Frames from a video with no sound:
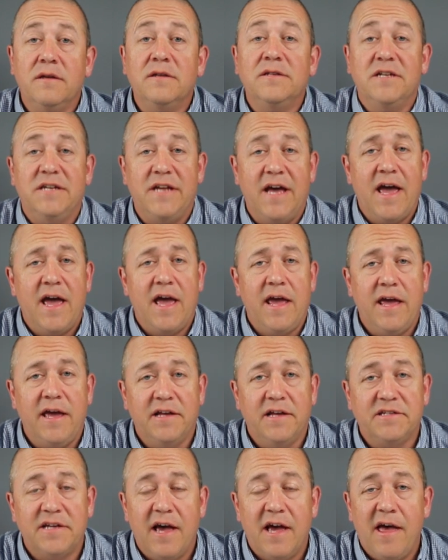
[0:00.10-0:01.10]
today
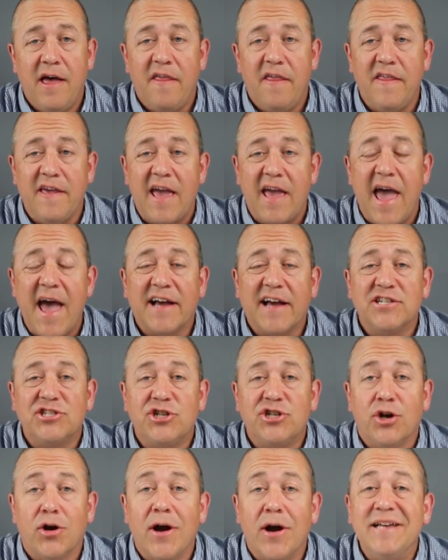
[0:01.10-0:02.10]
is the
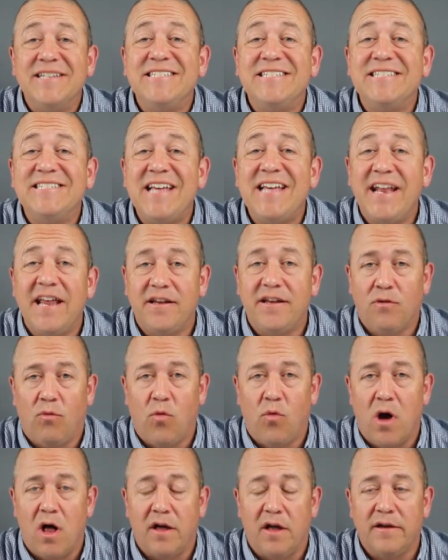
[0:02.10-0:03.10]
Ekster Senate
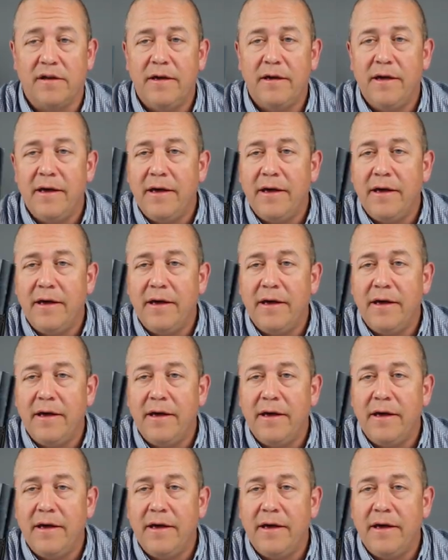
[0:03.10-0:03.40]
wallet.